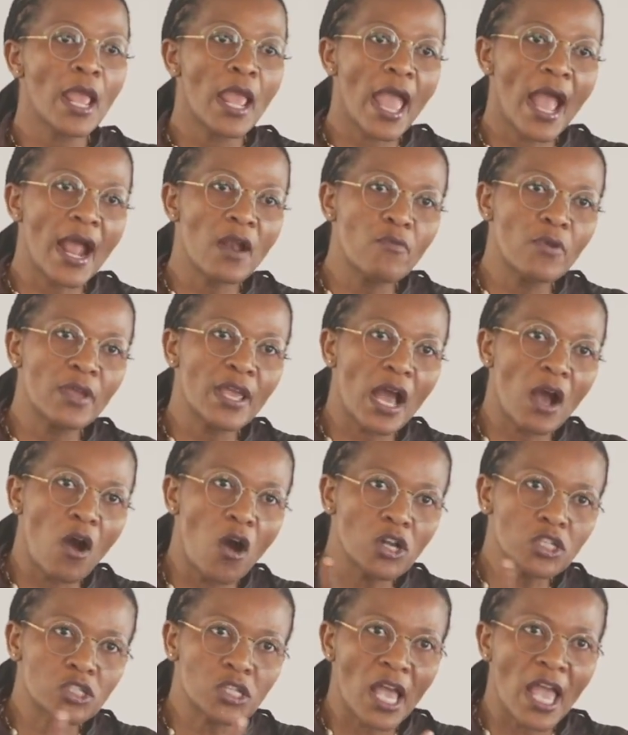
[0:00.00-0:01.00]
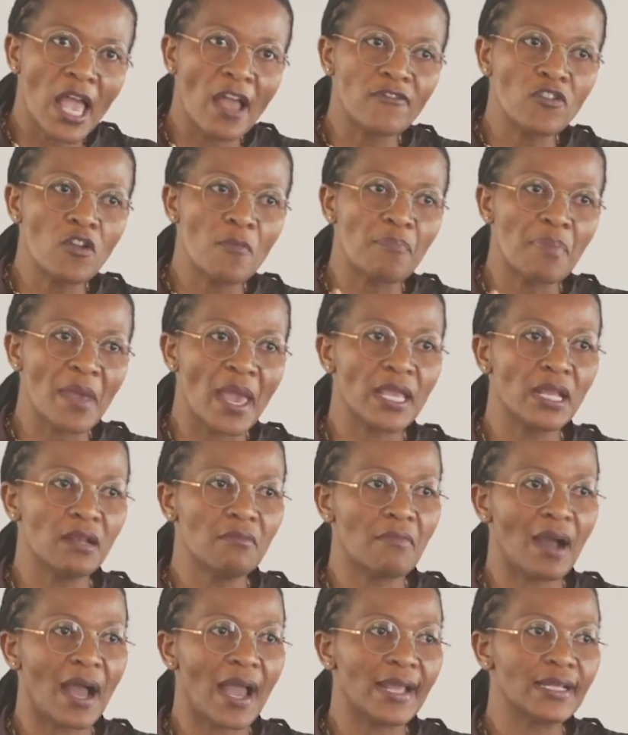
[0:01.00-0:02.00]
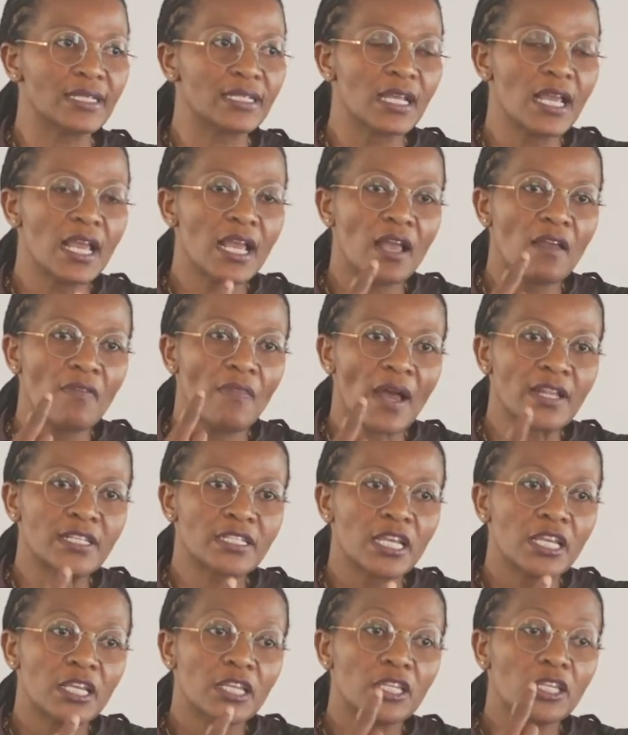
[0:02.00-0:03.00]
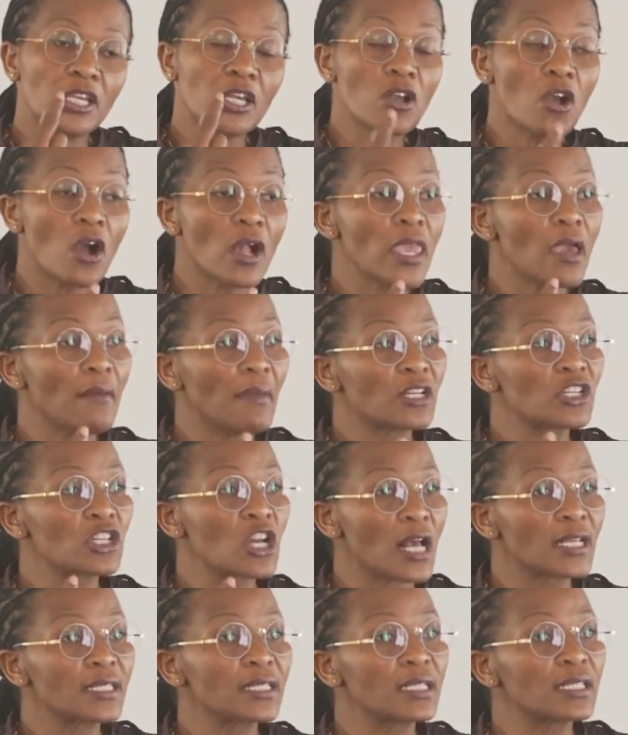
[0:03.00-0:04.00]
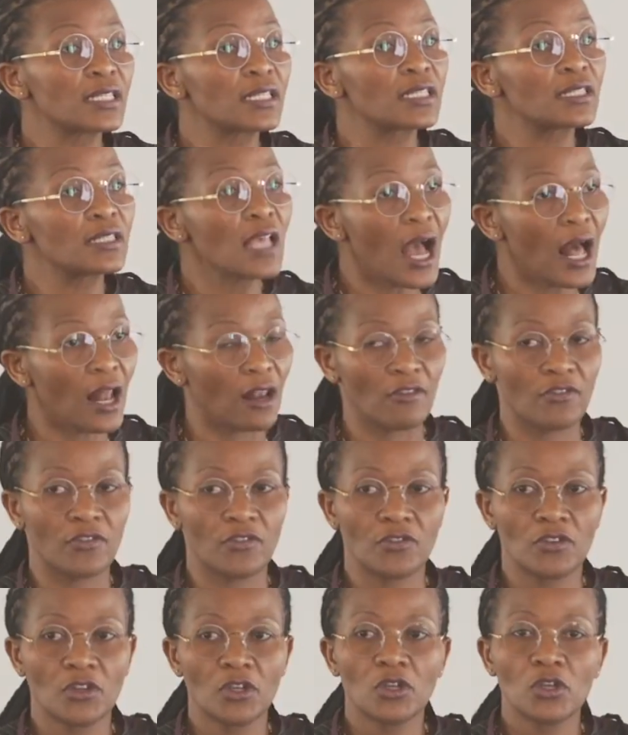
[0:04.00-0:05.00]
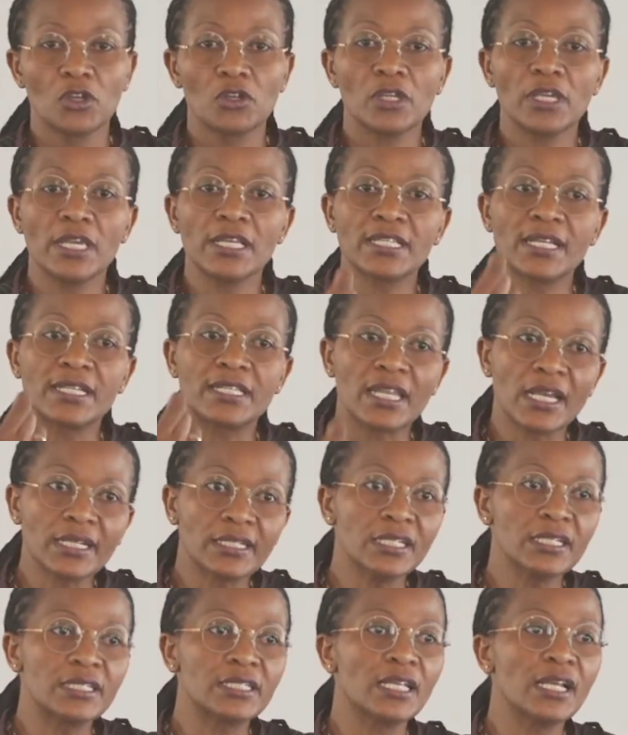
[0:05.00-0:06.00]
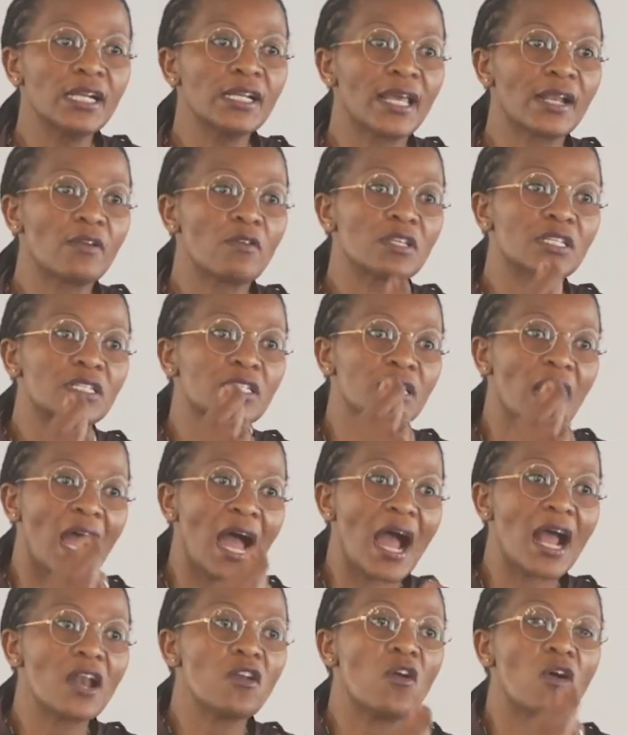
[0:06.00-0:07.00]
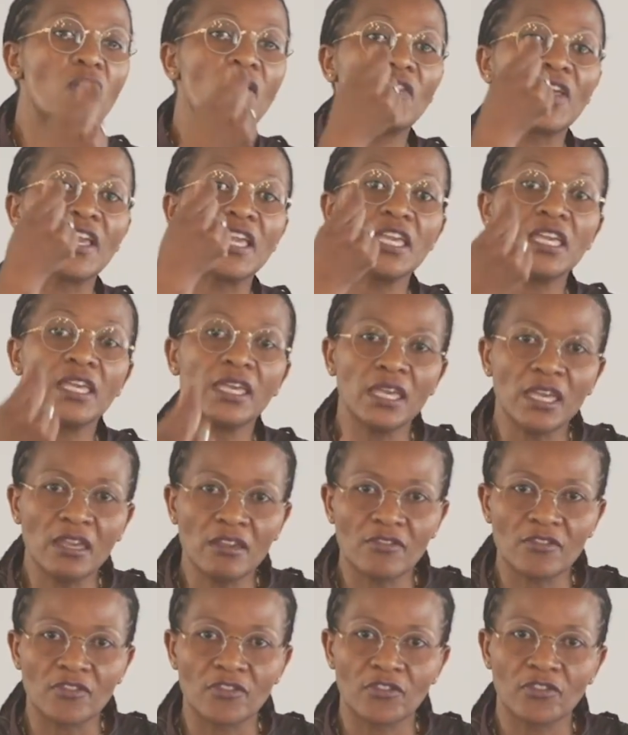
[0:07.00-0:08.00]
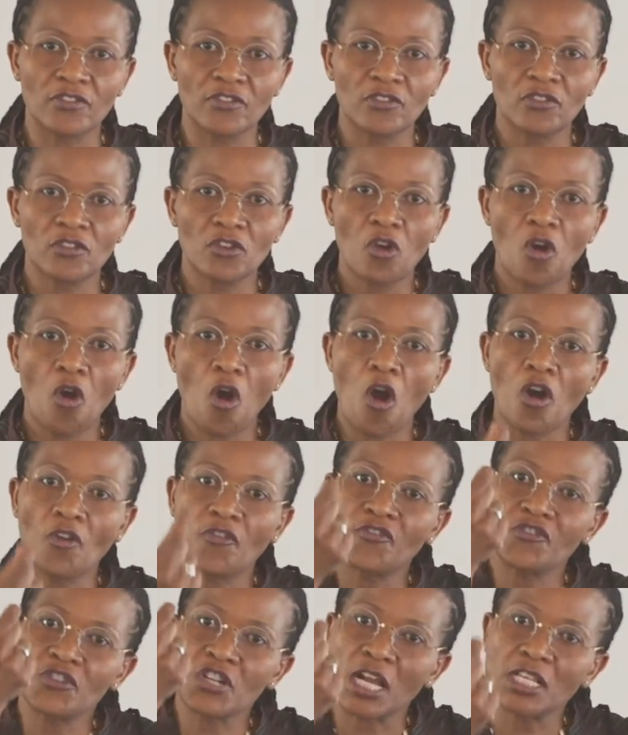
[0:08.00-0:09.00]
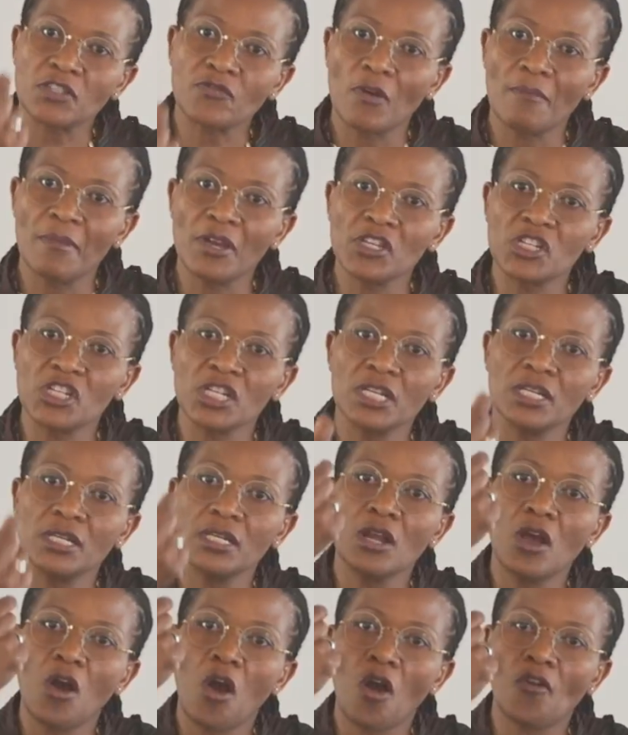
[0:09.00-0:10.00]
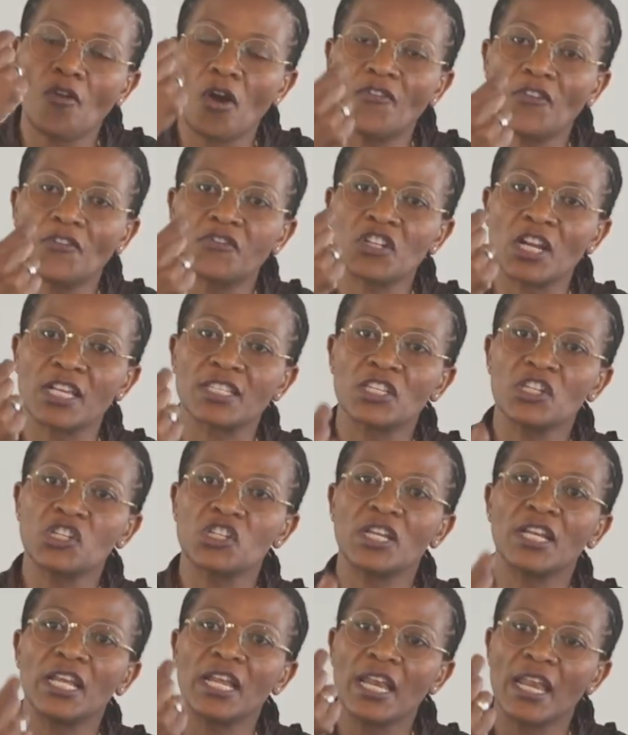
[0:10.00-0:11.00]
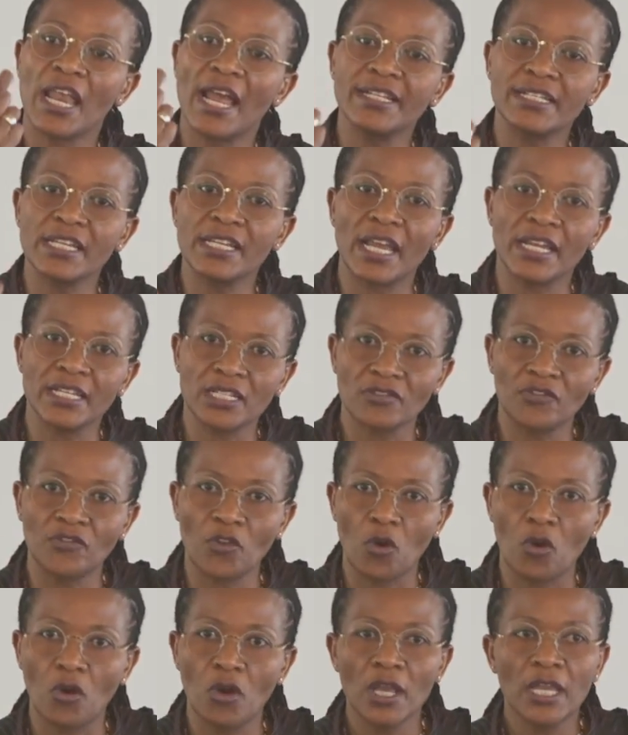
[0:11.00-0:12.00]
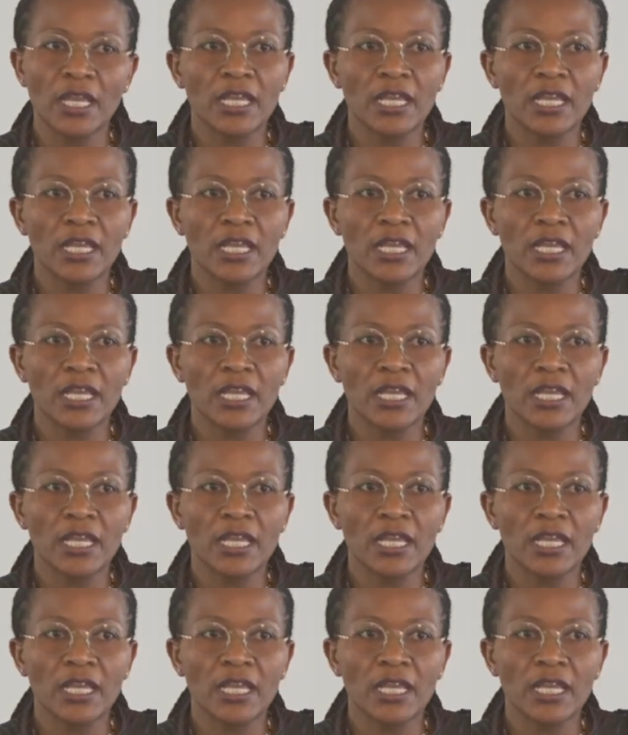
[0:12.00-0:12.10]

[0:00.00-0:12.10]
And we also have to bear in mind that Ingonyama Trust itself is a dirty deal that was done on the eve of transformation of, of transition in 1994.